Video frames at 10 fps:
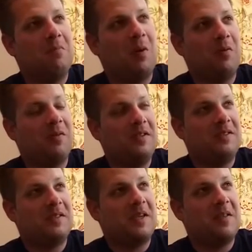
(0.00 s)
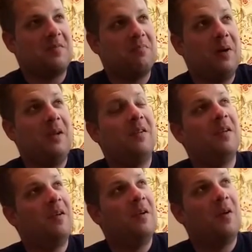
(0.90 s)
both of these together, but
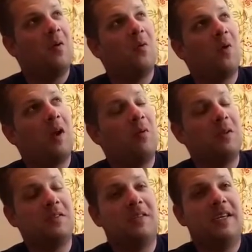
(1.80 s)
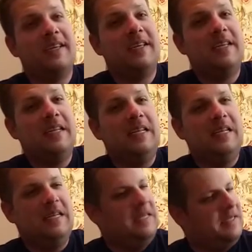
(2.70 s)
what I will say
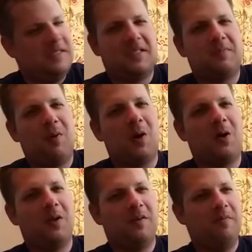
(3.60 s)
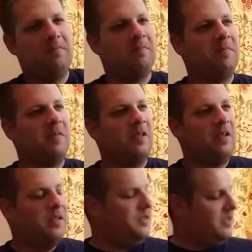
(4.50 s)
is it's spot on.
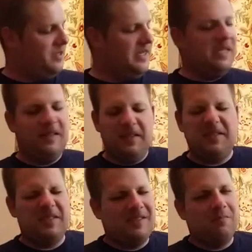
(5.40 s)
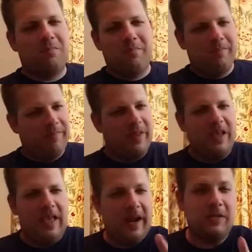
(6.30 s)
This is,
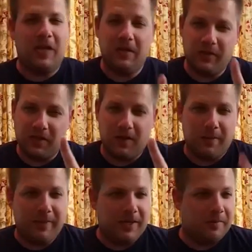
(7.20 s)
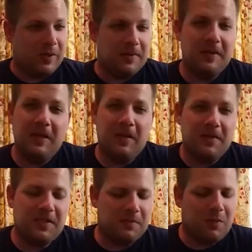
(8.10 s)
and I drink a lot of beer, but
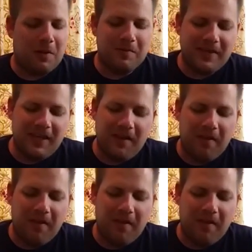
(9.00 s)
this is probably